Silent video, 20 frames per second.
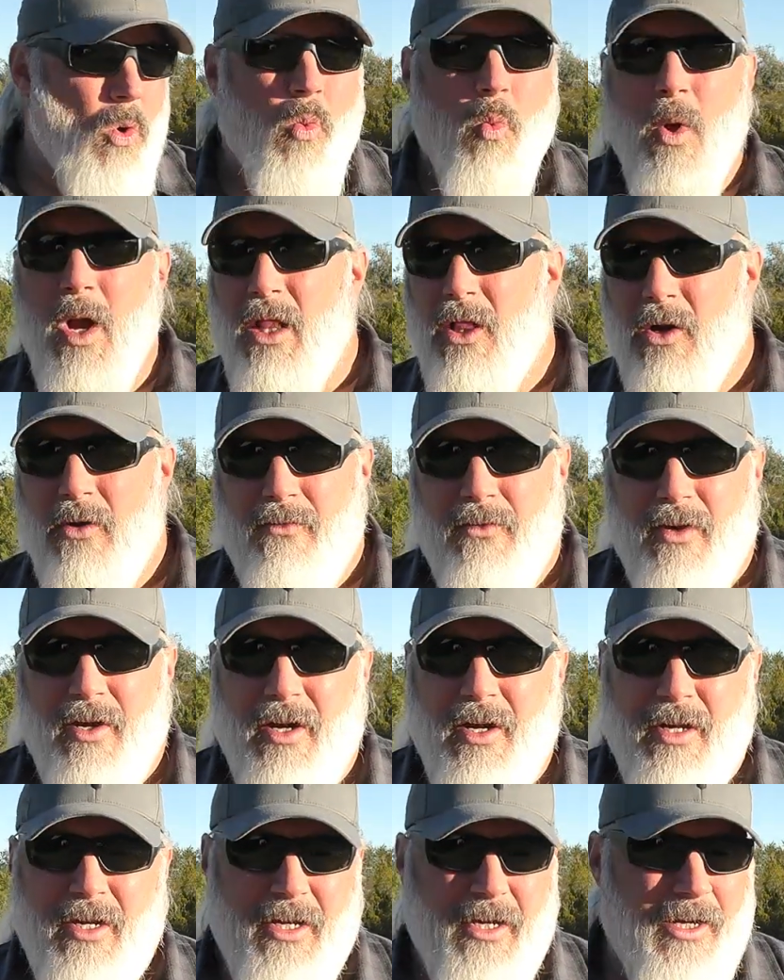well over
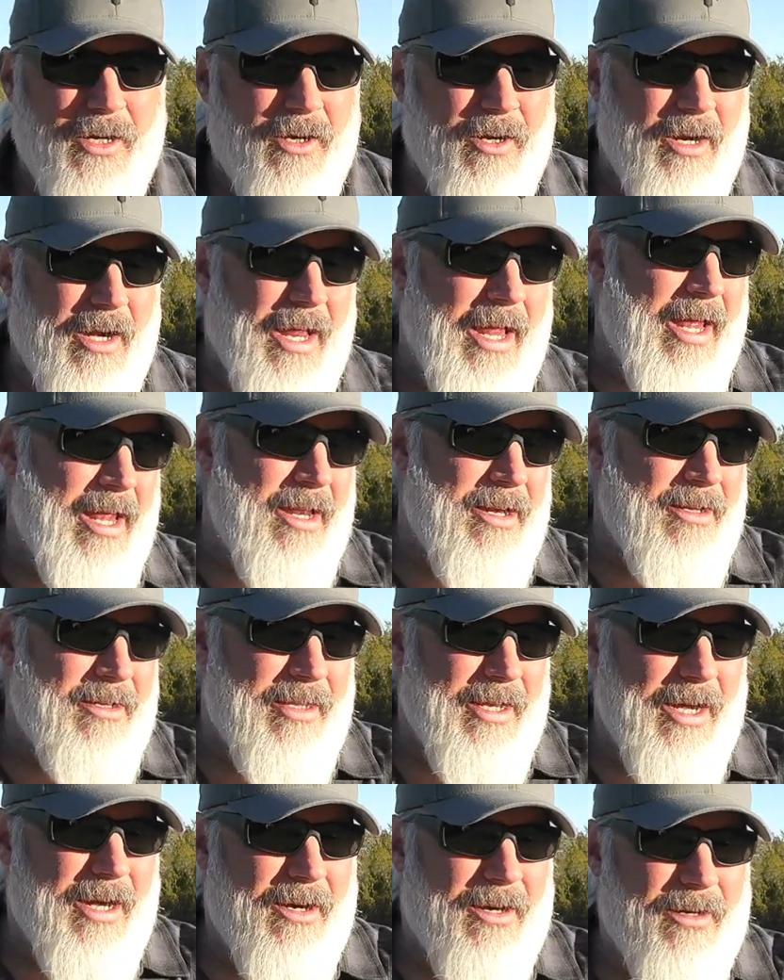a year, and
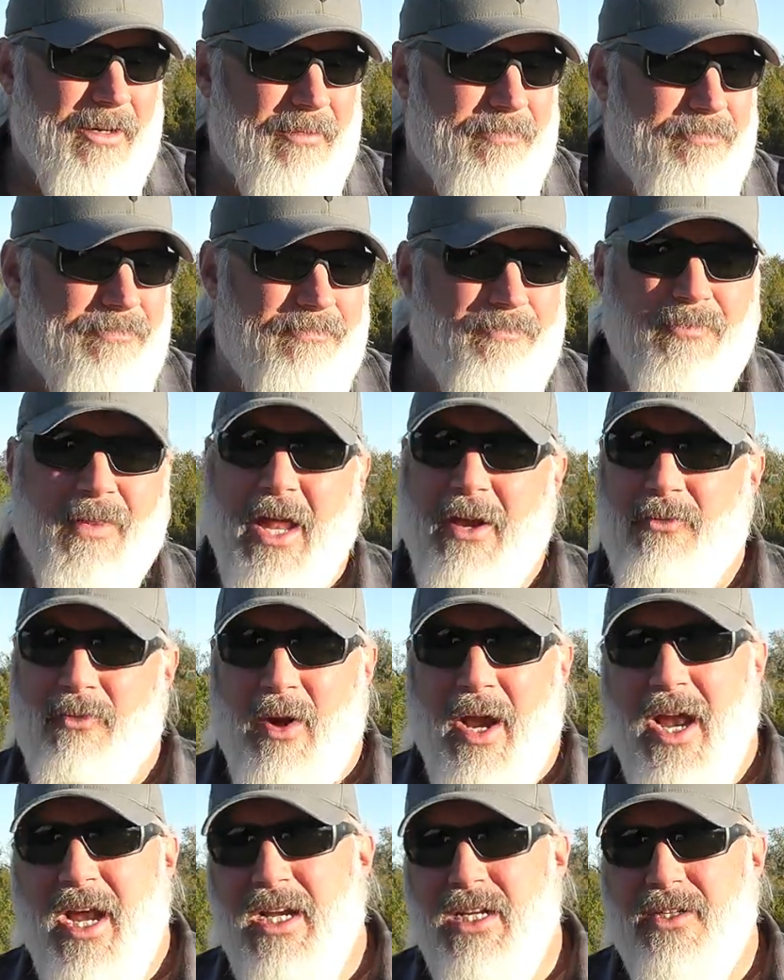they
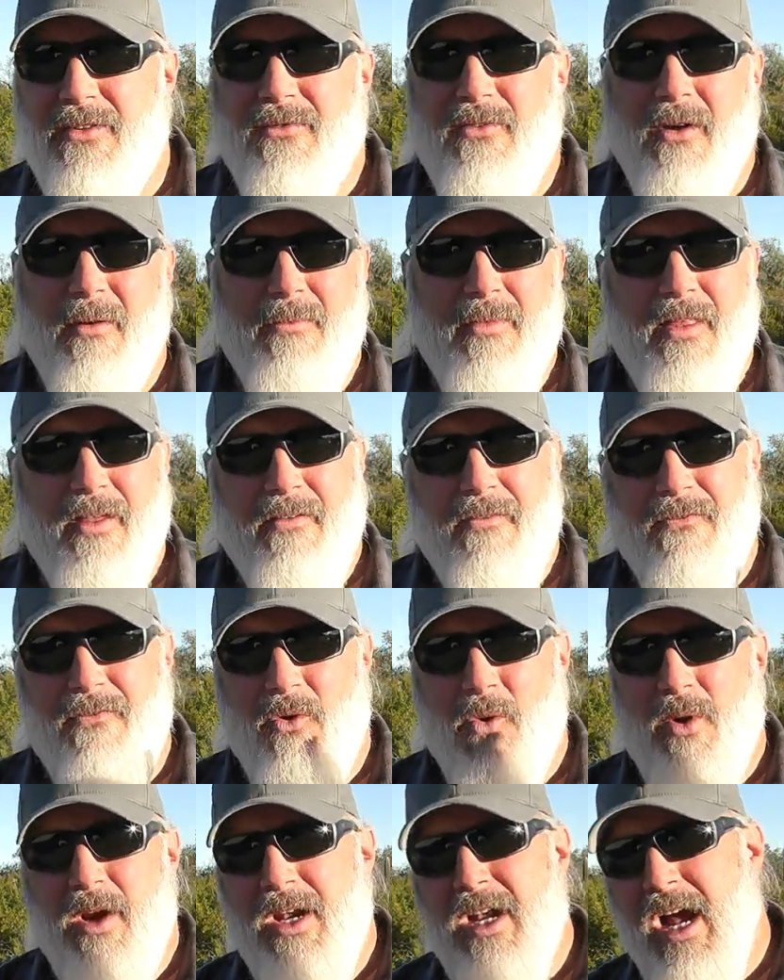range from the
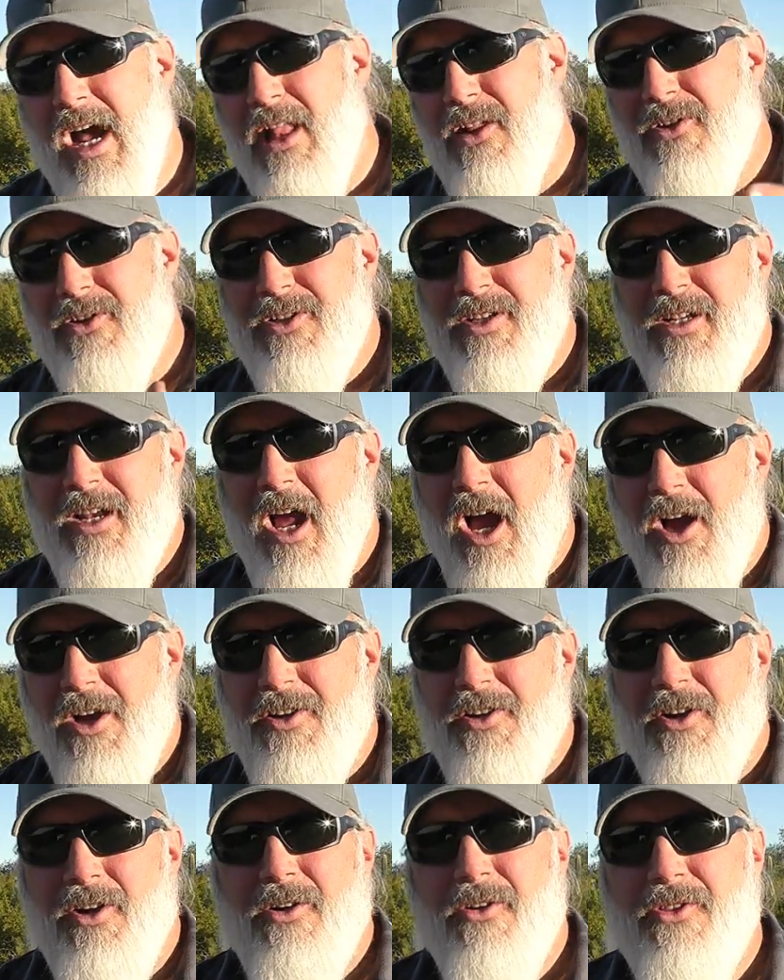$40 and
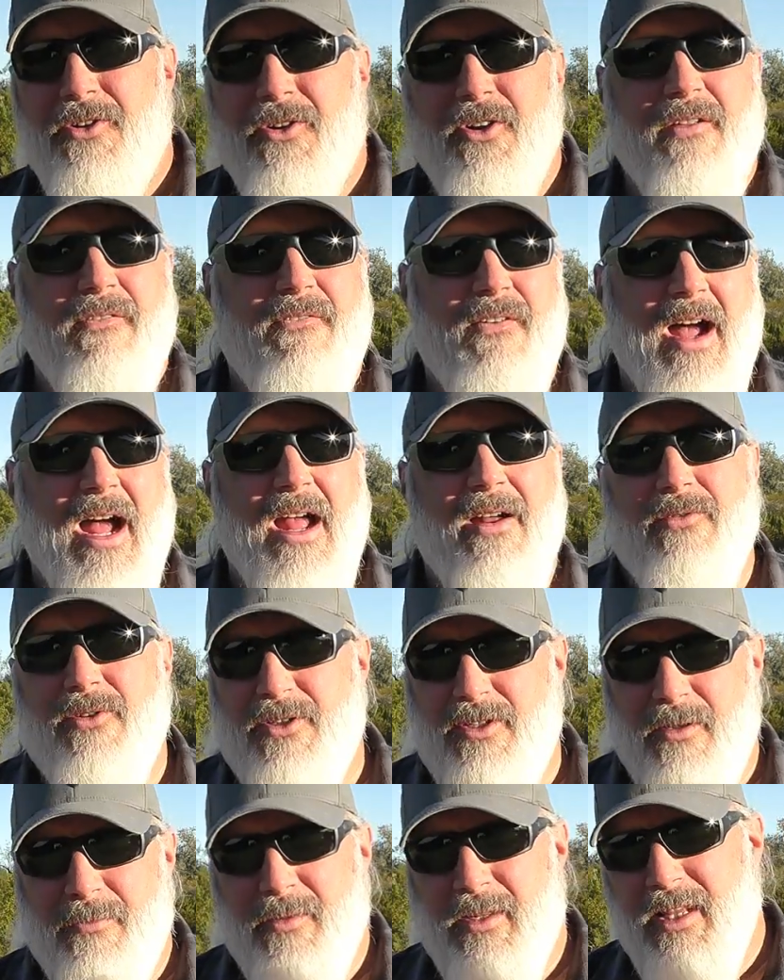under, 35 or
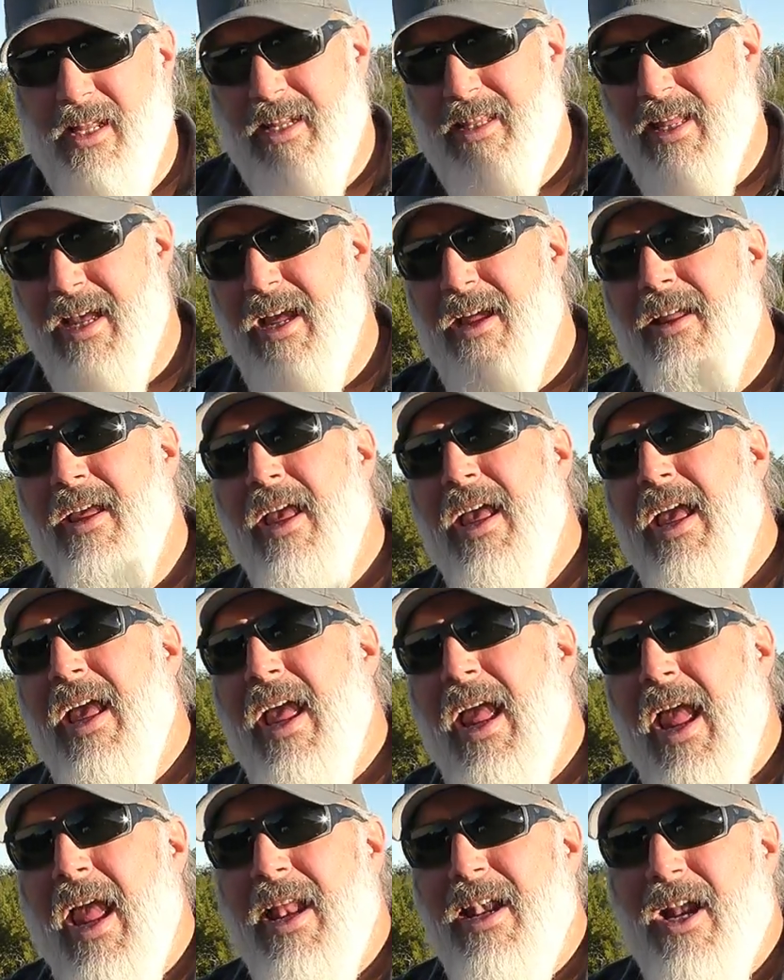something like that,
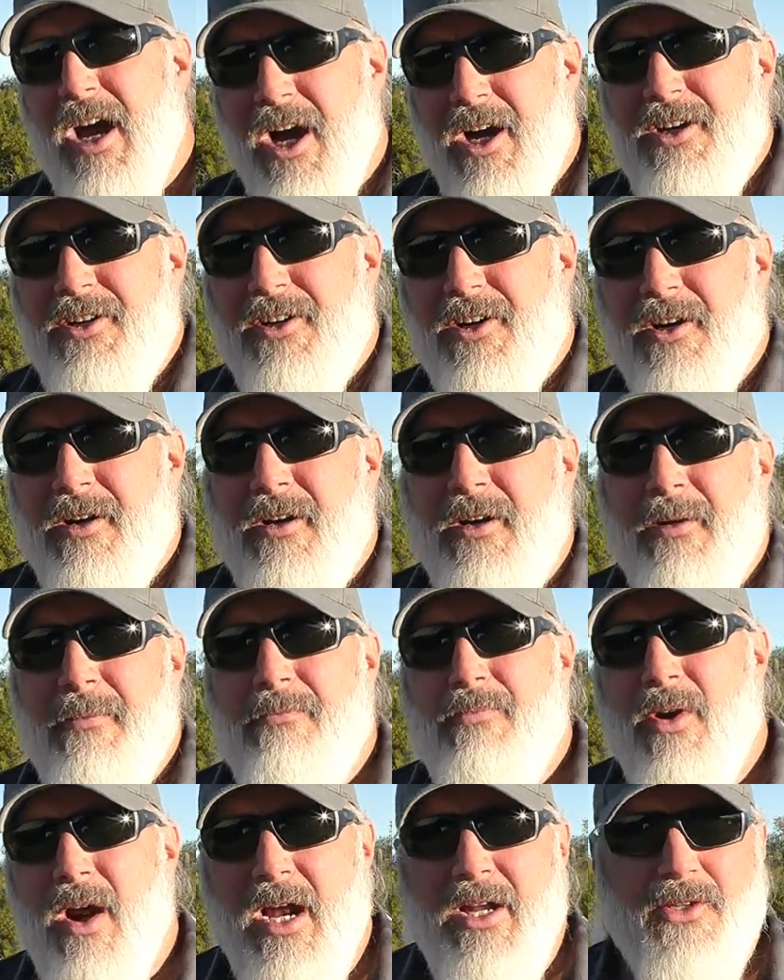and under
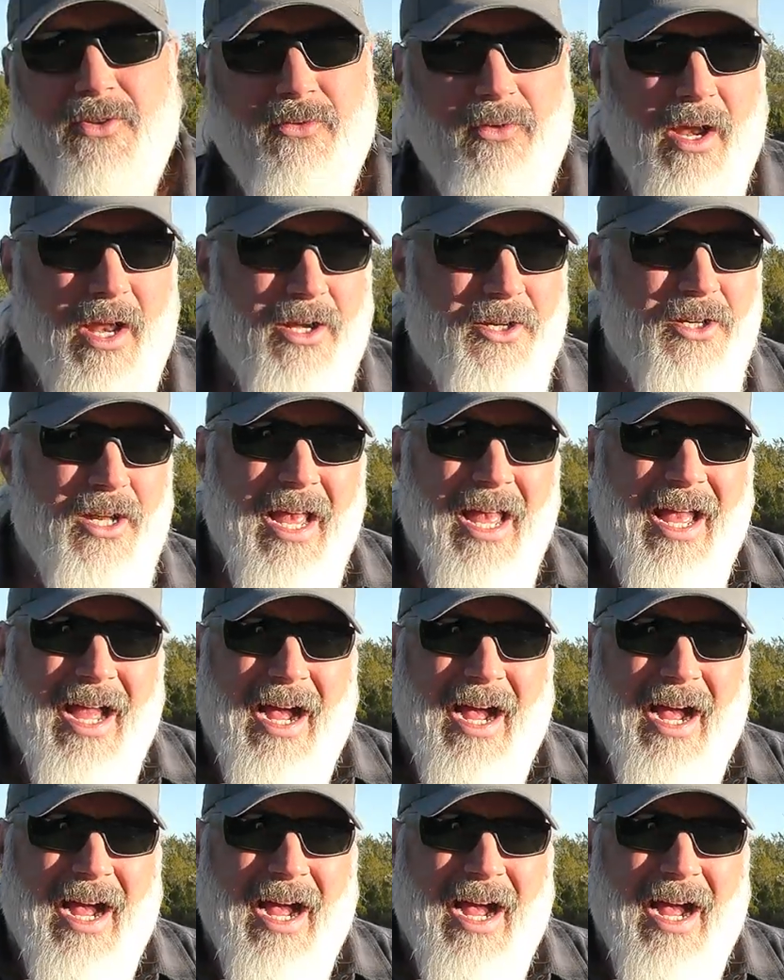price range.